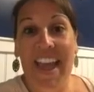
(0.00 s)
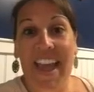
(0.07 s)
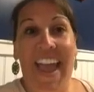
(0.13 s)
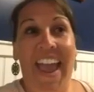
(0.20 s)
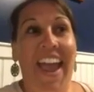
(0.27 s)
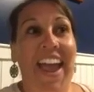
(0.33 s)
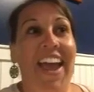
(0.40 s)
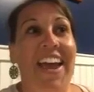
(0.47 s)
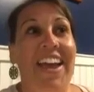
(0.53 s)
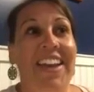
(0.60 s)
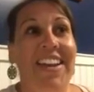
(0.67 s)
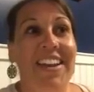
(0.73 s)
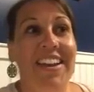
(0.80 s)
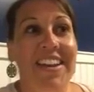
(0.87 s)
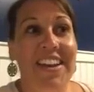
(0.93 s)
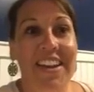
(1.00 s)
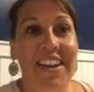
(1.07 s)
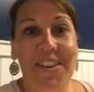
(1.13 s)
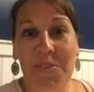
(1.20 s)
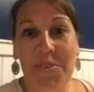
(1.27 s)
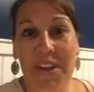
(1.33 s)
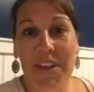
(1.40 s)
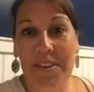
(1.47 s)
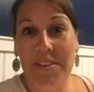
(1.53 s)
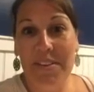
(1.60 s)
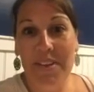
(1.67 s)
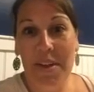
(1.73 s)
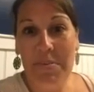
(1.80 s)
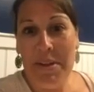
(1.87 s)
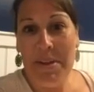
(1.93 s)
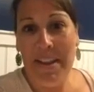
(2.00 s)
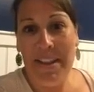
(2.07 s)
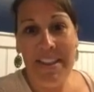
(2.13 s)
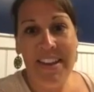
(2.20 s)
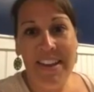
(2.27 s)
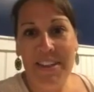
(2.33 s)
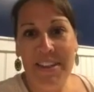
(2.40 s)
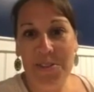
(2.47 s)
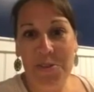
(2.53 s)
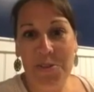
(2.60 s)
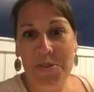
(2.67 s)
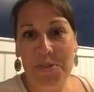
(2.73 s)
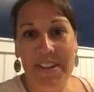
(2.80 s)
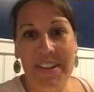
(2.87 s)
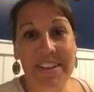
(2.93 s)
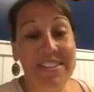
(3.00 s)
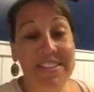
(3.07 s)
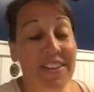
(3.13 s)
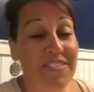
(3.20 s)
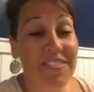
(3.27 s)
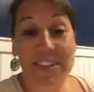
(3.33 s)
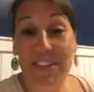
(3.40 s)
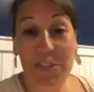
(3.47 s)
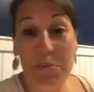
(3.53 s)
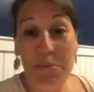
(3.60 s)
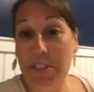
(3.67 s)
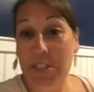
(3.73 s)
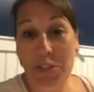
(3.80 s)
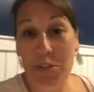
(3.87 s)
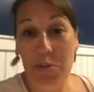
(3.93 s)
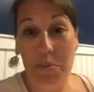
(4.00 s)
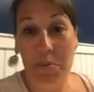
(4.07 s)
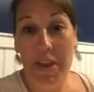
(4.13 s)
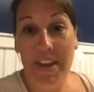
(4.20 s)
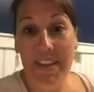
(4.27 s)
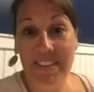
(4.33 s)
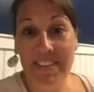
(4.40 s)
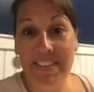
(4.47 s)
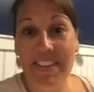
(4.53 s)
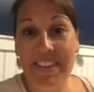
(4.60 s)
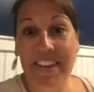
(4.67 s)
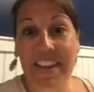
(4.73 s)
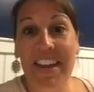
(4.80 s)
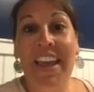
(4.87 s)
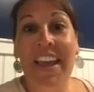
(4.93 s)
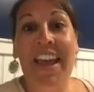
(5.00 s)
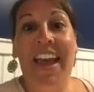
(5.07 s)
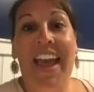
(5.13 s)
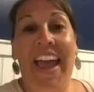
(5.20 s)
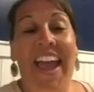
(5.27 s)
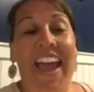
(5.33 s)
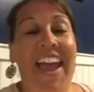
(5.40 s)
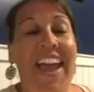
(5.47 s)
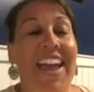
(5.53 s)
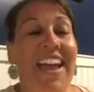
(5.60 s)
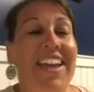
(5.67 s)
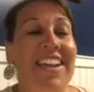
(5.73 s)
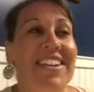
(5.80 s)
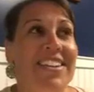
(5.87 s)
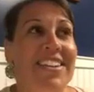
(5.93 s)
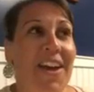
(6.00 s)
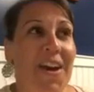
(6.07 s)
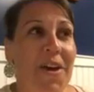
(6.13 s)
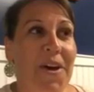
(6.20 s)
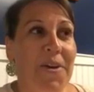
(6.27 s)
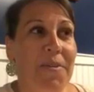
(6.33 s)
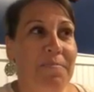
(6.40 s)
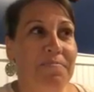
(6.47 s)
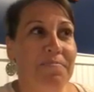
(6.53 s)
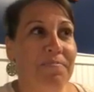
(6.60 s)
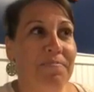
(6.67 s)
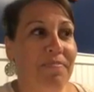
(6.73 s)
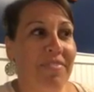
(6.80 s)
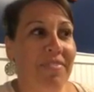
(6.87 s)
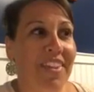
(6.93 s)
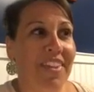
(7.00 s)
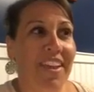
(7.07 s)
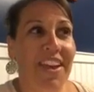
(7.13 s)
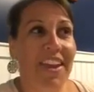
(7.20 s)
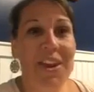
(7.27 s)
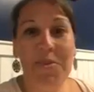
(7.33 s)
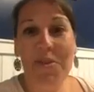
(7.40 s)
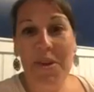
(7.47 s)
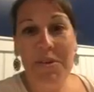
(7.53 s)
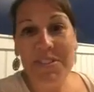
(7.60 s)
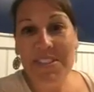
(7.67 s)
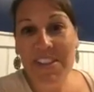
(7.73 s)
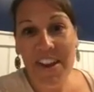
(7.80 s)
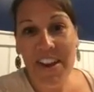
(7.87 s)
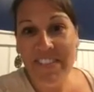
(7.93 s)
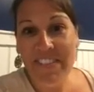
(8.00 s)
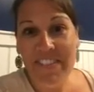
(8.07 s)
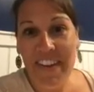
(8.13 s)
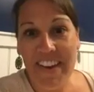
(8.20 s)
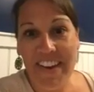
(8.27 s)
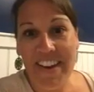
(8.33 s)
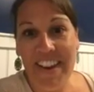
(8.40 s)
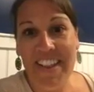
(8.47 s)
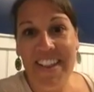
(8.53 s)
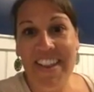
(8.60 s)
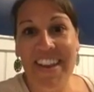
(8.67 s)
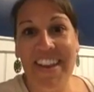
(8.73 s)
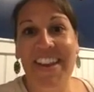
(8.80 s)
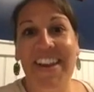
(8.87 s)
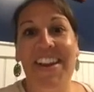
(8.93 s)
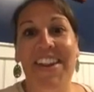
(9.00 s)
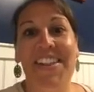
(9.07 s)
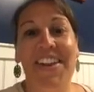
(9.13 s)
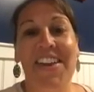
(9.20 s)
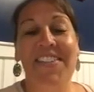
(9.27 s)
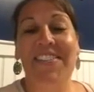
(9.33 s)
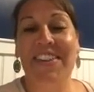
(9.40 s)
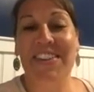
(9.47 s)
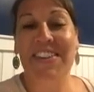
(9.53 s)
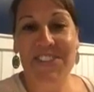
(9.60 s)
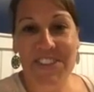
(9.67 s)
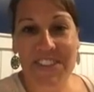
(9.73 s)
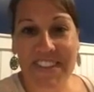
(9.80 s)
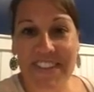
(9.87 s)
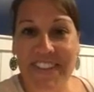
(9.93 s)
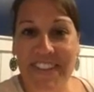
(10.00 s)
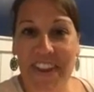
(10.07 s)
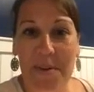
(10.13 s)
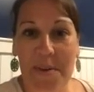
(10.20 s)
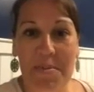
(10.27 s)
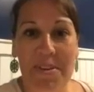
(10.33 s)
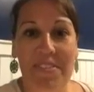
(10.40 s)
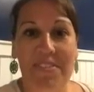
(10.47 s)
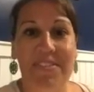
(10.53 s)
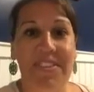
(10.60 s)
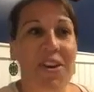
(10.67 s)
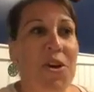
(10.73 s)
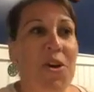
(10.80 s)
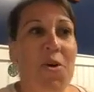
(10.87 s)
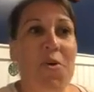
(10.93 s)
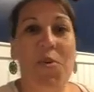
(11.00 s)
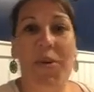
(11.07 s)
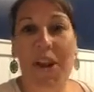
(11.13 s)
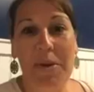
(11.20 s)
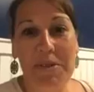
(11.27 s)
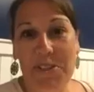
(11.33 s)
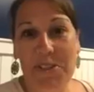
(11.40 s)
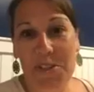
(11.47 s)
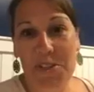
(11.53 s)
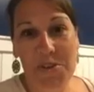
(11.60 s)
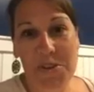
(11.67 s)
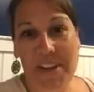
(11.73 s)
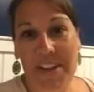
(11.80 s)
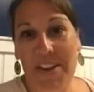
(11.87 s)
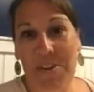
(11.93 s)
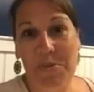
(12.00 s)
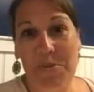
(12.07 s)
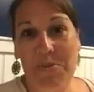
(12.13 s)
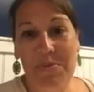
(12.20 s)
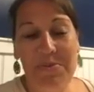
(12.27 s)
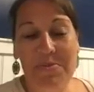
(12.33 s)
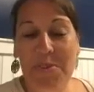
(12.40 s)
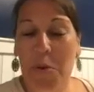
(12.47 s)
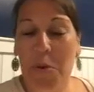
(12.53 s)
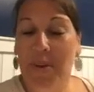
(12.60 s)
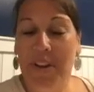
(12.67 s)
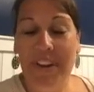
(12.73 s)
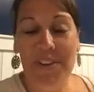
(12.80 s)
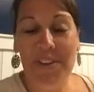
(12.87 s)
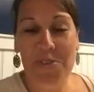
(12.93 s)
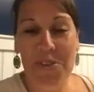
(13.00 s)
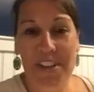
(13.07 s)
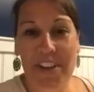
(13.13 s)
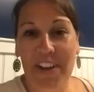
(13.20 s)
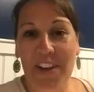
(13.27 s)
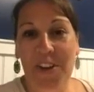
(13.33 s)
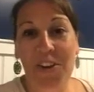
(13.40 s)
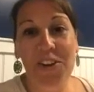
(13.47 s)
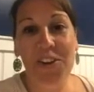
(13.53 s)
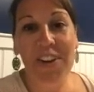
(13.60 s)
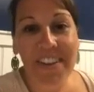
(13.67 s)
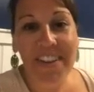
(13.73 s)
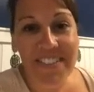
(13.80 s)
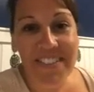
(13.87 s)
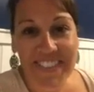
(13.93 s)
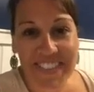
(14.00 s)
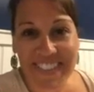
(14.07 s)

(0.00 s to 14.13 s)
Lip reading: and it went, I think I sold like 70 tubes of toothpaste. And anyway, it was a lot of fun. And then I got a lot of interest of what I was doing. No one had really heard of